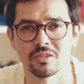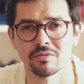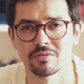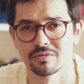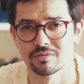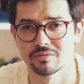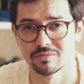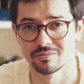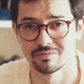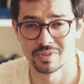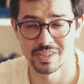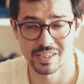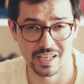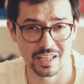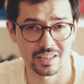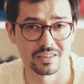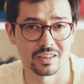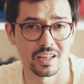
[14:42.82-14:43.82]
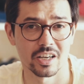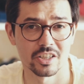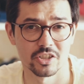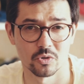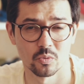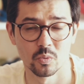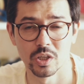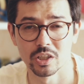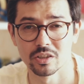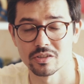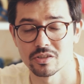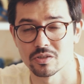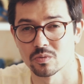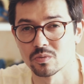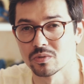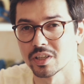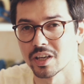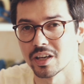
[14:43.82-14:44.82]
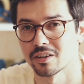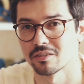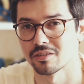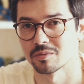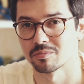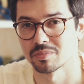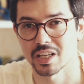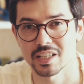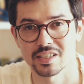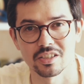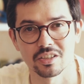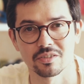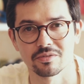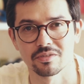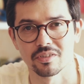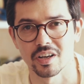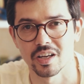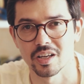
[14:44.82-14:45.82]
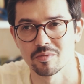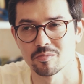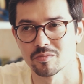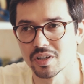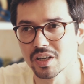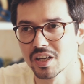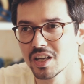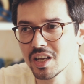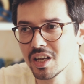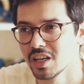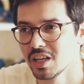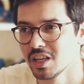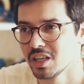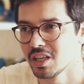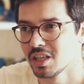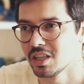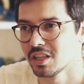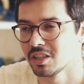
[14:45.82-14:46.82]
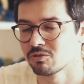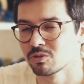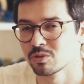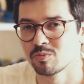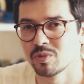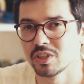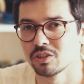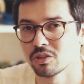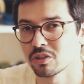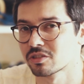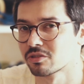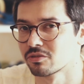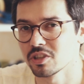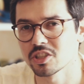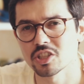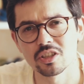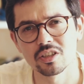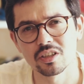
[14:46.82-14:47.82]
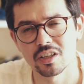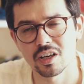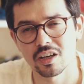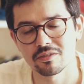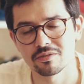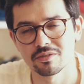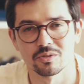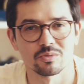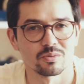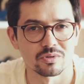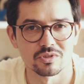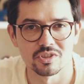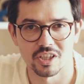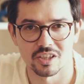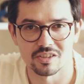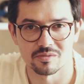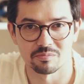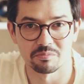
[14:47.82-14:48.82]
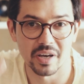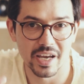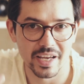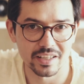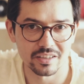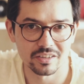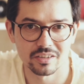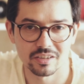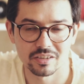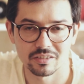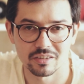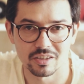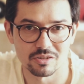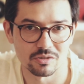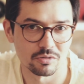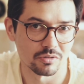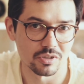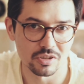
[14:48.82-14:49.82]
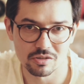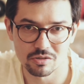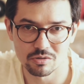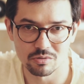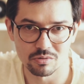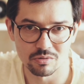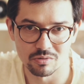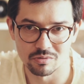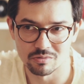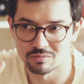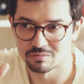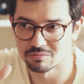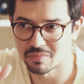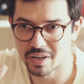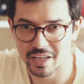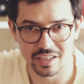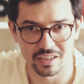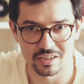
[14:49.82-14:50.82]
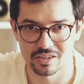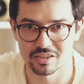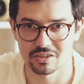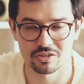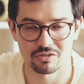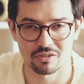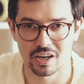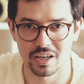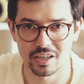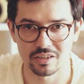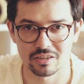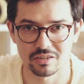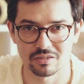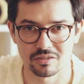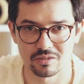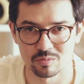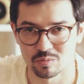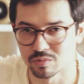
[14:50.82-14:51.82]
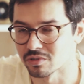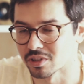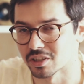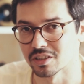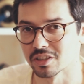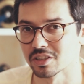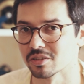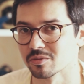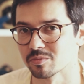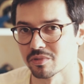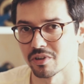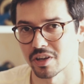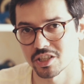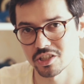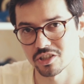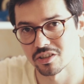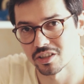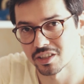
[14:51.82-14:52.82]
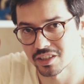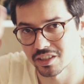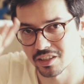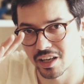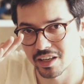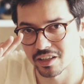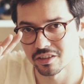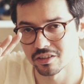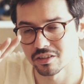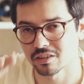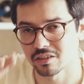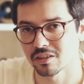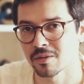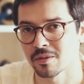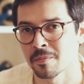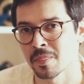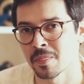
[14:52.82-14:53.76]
if with that large wheels you would have a plastic frame, it would be not rigid enough, it would just bend as soon as you make a stride and put a little pressure at an angle.